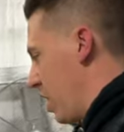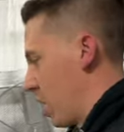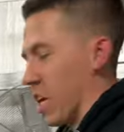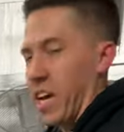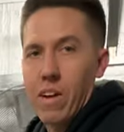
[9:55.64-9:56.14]

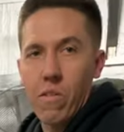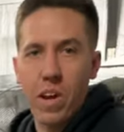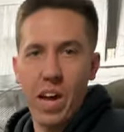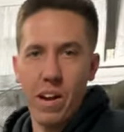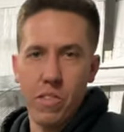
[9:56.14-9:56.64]
little lean. We
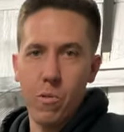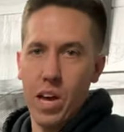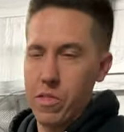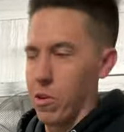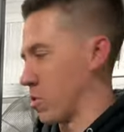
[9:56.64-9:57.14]
gotta we
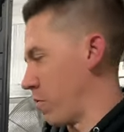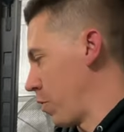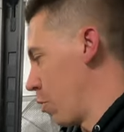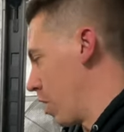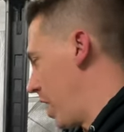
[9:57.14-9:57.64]
gotta throw some
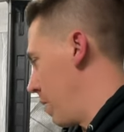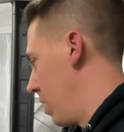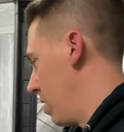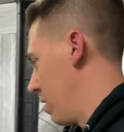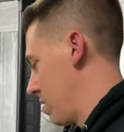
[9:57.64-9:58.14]
fuel at it,
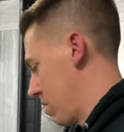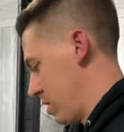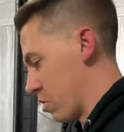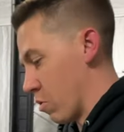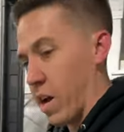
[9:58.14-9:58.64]
but
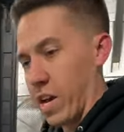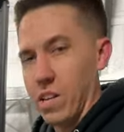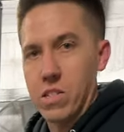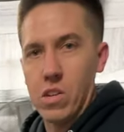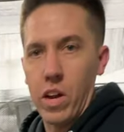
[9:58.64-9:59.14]
it's running.
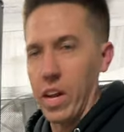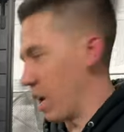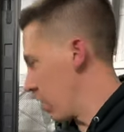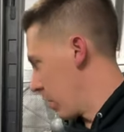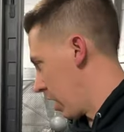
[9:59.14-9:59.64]
So I need
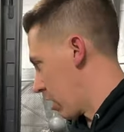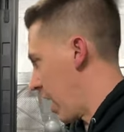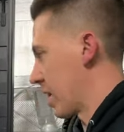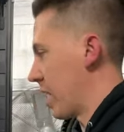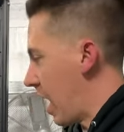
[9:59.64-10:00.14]
to we need to
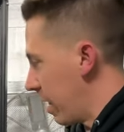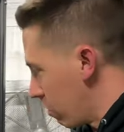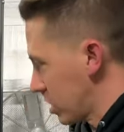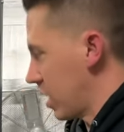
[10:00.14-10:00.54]
crack that, and once